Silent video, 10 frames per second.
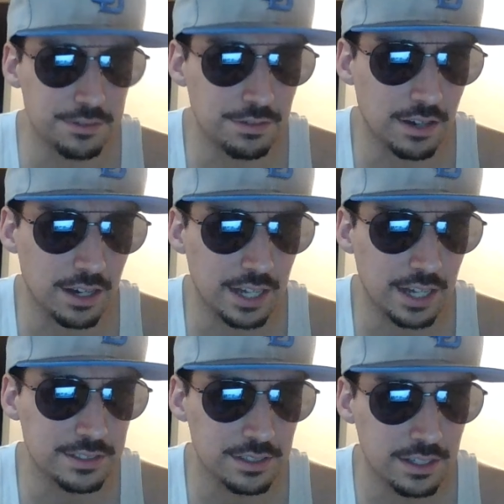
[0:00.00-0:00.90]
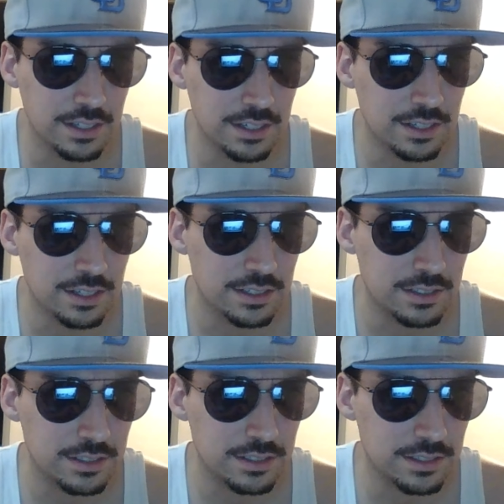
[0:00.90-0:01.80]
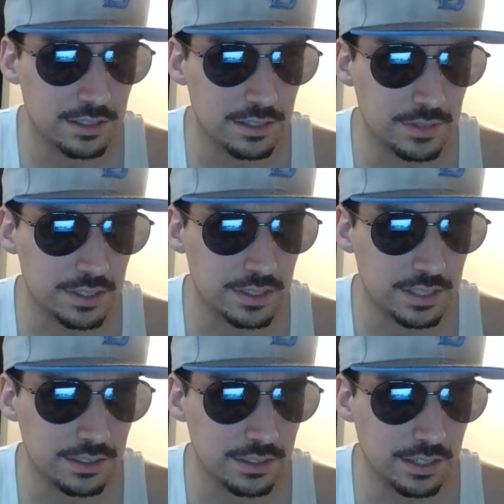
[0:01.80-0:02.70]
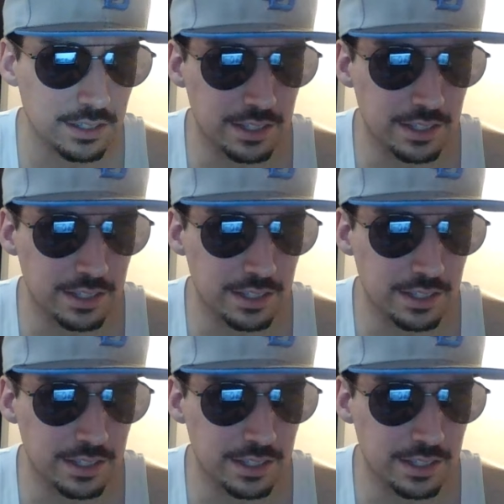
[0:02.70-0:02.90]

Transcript: fought. I'm going to take a look